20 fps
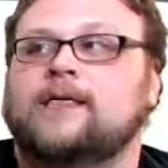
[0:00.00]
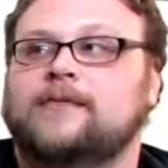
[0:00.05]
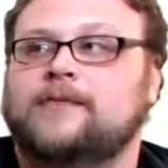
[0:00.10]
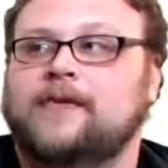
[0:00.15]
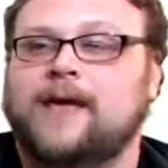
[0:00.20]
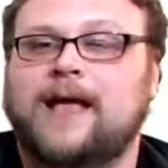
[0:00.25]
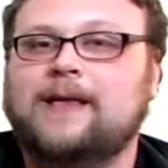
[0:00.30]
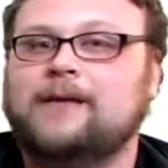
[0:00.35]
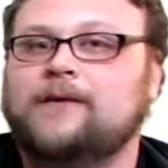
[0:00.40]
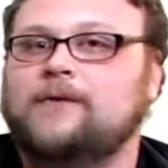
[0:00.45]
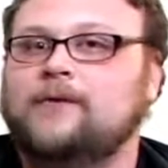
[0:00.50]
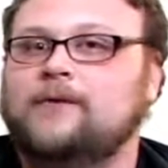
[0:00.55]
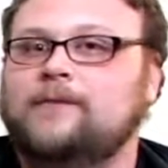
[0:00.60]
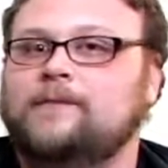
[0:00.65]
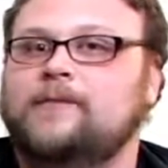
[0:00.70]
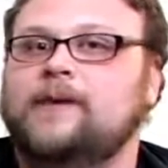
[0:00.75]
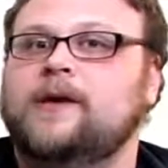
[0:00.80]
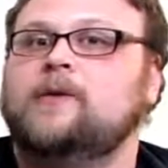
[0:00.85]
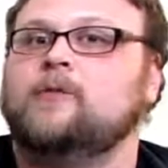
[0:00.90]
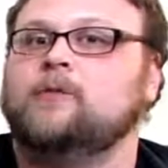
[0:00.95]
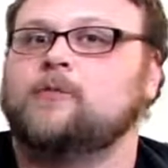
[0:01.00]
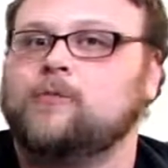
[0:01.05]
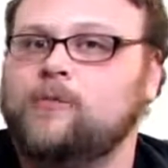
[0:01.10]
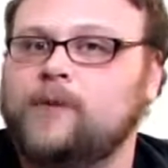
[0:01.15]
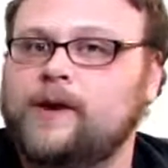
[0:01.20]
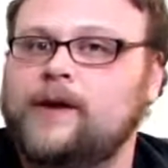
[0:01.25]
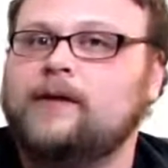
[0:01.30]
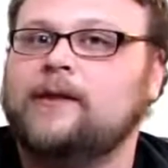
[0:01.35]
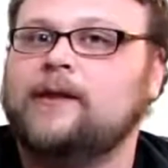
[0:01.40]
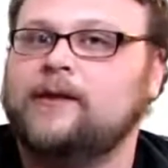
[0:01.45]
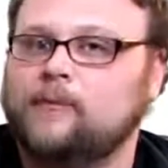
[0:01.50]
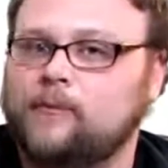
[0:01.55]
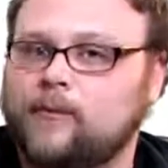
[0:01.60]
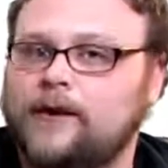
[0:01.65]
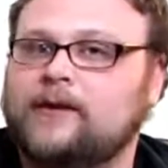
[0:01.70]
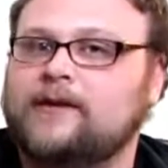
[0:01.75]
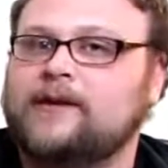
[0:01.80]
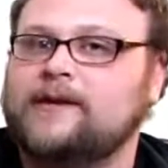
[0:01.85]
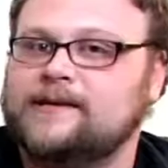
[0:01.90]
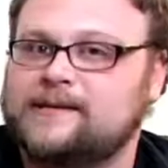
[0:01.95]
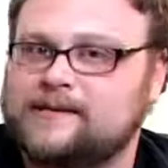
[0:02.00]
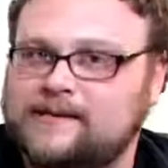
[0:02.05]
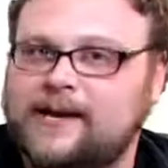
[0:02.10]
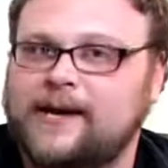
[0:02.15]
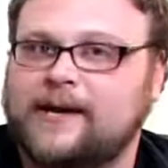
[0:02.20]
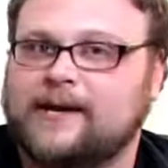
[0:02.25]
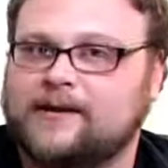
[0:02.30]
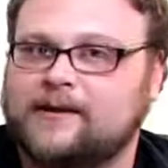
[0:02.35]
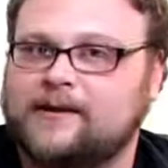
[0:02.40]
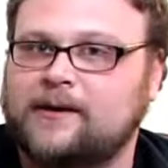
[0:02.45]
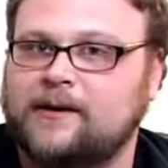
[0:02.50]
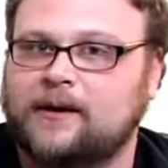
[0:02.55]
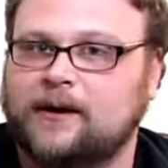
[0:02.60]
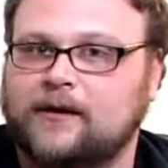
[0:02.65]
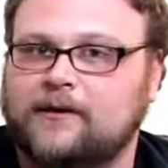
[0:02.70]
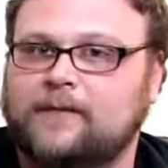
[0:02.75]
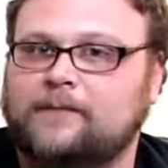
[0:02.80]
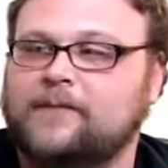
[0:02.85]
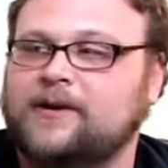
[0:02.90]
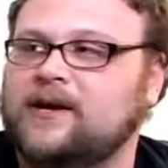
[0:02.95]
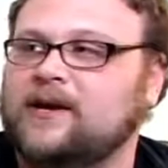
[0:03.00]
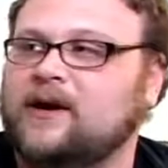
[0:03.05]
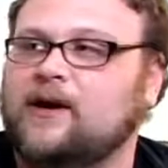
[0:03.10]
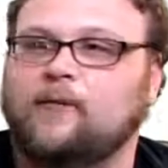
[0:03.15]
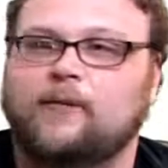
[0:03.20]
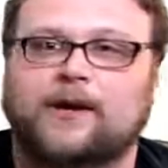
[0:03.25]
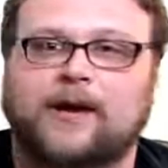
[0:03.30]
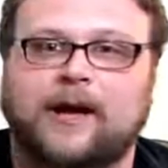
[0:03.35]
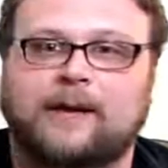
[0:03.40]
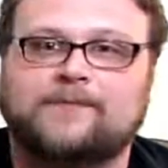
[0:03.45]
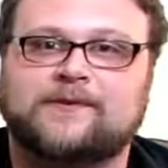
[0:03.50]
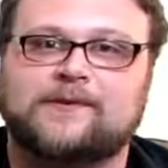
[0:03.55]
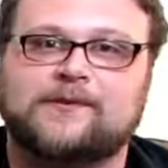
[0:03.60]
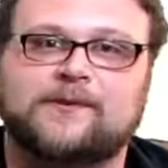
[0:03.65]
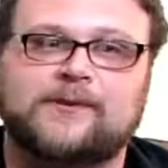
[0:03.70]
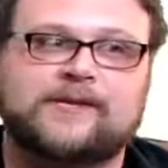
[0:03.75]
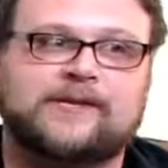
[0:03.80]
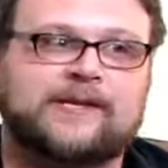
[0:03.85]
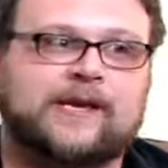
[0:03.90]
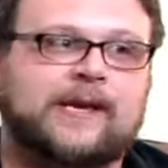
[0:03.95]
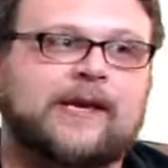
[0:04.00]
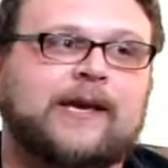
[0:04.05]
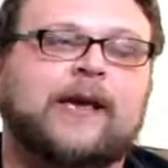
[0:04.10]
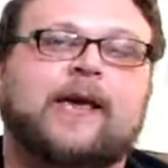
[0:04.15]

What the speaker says: That could be really, really sick, you know, depending on what options we see.